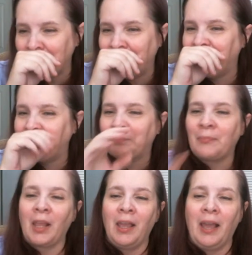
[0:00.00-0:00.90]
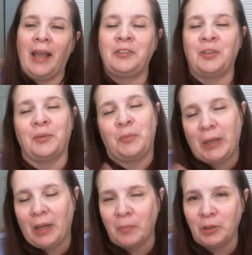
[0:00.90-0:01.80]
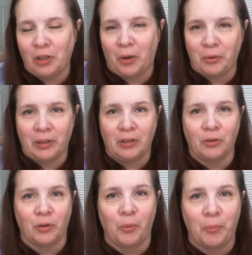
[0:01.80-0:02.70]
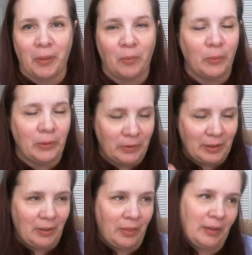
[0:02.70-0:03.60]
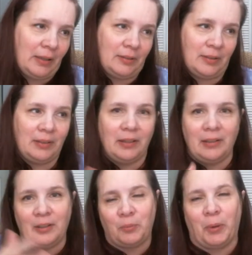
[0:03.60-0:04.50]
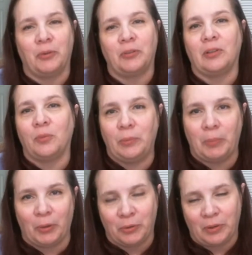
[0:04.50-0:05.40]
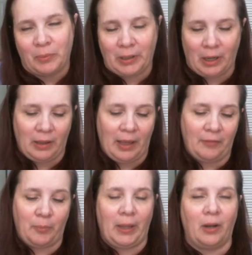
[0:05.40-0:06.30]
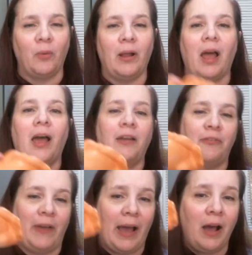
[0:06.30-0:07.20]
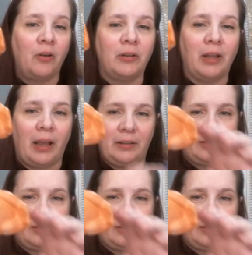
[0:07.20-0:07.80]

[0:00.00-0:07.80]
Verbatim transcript: and so it's become a joke in the group that when we see things in these poses, we post it, and we kind of laugh about it. Well, I found a